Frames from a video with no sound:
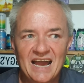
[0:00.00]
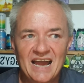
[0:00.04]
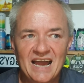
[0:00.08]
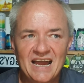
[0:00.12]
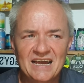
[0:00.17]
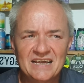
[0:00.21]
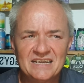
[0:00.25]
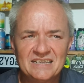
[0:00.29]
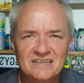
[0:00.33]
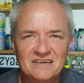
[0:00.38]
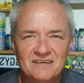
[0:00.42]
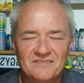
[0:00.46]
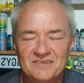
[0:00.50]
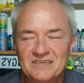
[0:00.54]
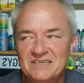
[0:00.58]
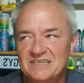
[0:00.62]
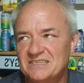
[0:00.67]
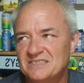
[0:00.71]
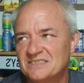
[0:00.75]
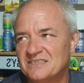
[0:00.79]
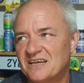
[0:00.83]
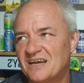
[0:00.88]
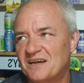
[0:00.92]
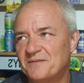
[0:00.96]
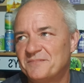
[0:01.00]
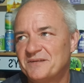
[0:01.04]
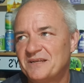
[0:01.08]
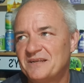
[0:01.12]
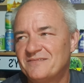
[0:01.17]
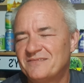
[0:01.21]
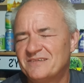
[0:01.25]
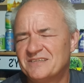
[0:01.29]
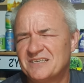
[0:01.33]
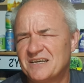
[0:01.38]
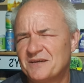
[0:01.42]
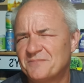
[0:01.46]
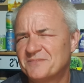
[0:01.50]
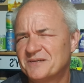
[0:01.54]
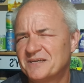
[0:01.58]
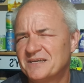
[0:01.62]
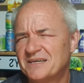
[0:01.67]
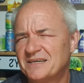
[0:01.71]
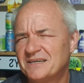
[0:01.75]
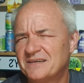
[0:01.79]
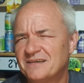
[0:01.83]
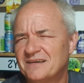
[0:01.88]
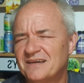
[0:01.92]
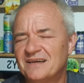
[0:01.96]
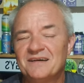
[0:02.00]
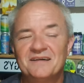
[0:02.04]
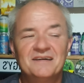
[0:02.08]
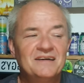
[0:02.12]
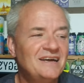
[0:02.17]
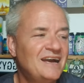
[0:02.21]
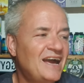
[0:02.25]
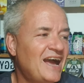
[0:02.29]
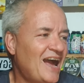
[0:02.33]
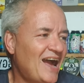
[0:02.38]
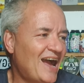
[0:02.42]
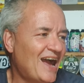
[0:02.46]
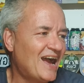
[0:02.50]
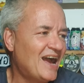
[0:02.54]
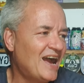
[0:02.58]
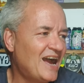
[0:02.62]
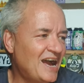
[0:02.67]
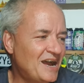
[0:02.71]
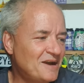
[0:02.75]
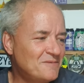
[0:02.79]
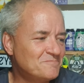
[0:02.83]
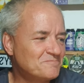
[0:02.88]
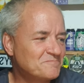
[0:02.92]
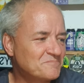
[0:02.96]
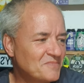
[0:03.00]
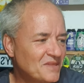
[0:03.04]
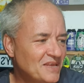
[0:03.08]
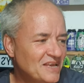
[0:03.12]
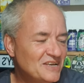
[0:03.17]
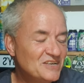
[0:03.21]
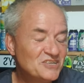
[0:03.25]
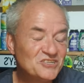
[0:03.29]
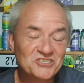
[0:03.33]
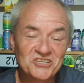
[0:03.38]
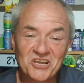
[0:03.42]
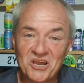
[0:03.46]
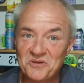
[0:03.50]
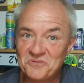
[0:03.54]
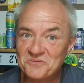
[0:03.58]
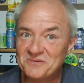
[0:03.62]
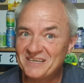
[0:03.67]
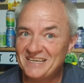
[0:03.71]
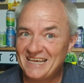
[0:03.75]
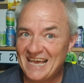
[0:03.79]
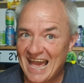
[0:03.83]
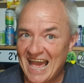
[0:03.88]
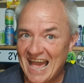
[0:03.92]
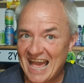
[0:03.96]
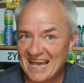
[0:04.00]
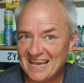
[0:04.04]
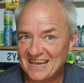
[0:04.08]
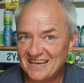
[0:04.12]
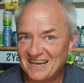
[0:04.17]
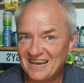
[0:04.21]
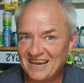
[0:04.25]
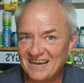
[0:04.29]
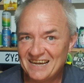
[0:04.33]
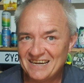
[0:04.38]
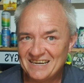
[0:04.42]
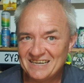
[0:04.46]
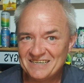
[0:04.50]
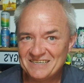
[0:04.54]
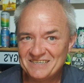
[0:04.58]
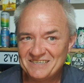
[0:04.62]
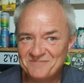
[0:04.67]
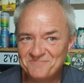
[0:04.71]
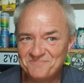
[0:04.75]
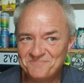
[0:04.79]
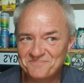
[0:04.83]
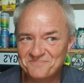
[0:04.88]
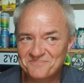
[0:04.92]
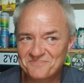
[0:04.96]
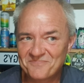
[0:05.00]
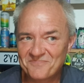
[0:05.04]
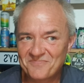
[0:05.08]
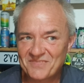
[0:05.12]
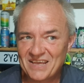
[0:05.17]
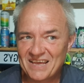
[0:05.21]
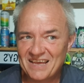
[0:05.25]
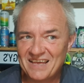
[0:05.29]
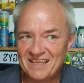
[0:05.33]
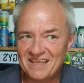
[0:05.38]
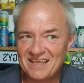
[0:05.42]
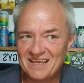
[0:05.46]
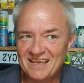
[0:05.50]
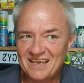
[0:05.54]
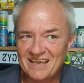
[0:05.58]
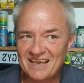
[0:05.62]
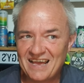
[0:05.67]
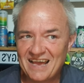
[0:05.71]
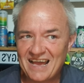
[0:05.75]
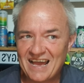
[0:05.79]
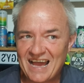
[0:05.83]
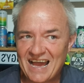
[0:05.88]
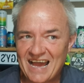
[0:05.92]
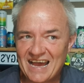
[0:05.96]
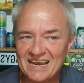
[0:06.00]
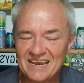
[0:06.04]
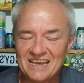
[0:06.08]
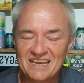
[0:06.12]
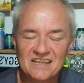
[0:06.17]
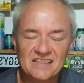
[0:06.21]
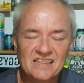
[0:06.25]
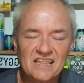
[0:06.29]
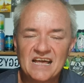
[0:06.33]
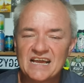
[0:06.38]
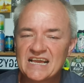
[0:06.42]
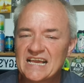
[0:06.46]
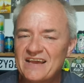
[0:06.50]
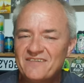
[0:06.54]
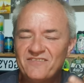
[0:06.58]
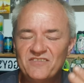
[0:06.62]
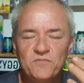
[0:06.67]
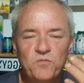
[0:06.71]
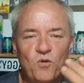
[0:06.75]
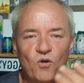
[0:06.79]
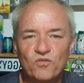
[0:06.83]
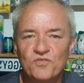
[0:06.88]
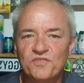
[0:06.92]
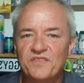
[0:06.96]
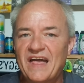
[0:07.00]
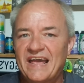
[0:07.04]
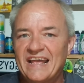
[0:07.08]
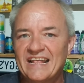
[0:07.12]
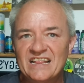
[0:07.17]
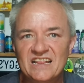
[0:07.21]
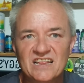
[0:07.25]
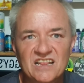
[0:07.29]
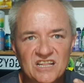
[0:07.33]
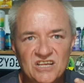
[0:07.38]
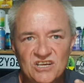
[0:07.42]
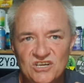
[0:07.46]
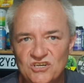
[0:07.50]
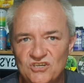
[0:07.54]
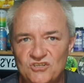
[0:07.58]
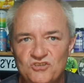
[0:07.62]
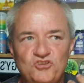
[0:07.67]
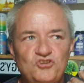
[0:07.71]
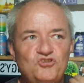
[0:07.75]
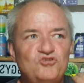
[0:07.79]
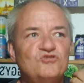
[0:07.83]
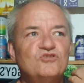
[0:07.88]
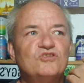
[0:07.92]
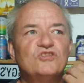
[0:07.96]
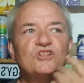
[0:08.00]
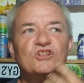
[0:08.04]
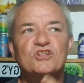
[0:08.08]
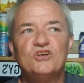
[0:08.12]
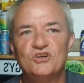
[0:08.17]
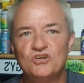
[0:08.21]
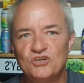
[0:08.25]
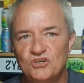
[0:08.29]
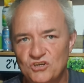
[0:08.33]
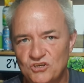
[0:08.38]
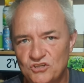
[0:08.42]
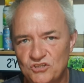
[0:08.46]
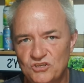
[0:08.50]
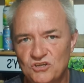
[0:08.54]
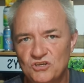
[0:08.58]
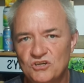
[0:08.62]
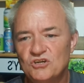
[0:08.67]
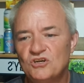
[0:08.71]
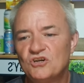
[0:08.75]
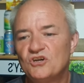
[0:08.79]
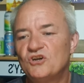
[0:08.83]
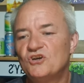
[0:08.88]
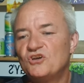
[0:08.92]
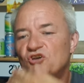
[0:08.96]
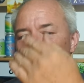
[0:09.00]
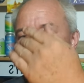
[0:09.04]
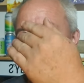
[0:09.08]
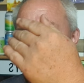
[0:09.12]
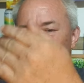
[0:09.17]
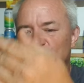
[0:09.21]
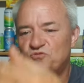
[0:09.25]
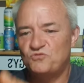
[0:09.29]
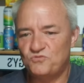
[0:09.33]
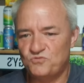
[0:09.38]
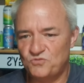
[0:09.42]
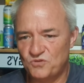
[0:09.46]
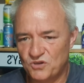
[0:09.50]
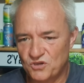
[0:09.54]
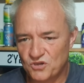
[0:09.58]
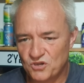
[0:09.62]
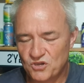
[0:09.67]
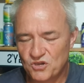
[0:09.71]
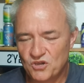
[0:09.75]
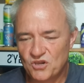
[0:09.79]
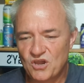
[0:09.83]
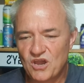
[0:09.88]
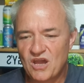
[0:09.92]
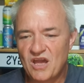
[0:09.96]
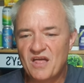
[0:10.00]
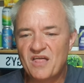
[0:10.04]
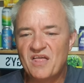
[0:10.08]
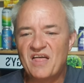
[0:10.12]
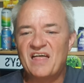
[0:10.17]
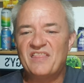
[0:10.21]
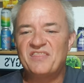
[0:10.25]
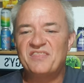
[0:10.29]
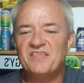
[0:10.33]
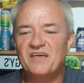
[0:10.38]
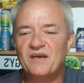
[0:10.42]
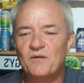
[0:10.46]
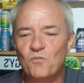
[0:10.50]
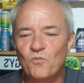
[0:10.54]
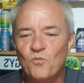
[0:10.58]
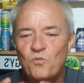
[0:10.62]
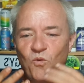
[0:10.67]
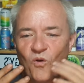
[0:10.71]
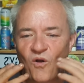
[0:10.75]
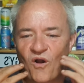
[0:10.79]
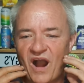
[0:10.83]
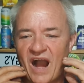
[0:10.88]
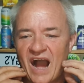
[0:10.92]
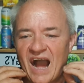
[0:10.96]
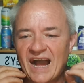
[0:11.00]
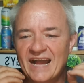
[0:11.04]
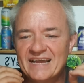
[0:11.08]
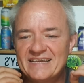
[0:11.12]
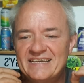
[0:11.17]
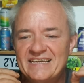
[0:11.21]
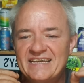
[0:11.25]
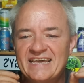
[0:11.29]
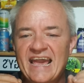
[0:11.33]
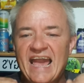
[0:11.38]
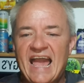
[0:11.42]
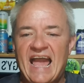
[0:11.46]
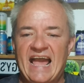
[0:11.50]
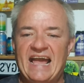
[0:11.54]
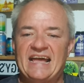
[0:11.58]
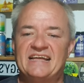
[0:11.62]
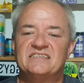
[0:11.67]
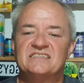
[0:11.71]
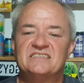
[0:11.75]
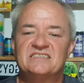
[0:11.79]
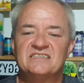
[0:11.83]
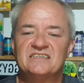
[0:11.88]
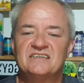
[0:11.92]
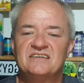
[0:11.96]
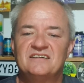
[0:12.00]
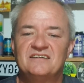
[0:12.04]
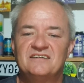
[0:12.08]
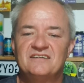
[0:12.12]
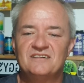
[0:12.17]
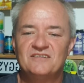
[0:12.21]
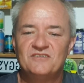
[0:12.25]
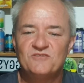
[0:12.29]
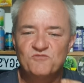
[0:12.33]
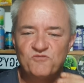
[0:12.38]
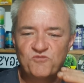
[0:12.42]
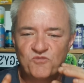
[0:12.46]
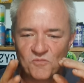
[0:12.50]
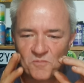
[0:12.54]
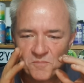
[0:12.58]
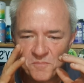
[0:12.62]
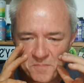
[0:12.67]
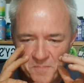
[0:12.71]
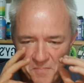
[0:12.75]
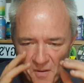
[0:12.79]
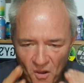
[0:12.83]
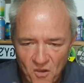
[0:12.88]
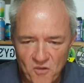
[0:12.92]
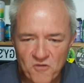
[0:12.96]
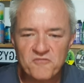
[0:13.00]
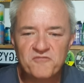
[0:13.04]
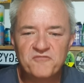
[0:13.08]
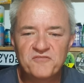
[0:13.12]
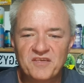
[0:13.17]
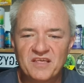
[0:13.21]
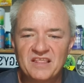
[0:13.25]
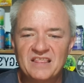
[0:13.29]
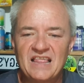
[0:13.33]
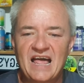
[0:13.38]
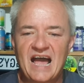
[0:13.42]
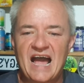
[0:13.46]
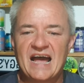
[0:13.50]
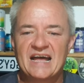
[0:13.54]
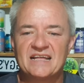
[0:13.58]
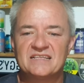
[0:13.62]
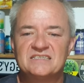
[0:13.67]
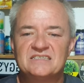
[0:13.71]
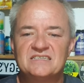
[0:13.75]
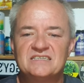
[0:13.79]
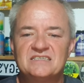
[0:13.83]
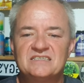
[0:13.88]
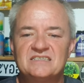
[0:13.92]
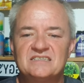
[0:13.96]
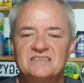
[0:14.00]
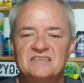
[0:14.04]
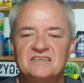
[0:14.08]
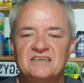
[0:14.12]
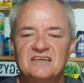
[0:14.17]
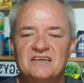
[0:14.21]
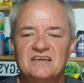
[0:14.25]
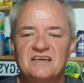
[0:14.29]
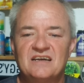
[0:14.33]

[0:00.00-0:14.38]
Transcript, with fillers: And I think it's Simon, it's Simon King, yeah. Um, so, yeah, um, and like everyone, they learn. You learn, you... And what I get from both the lads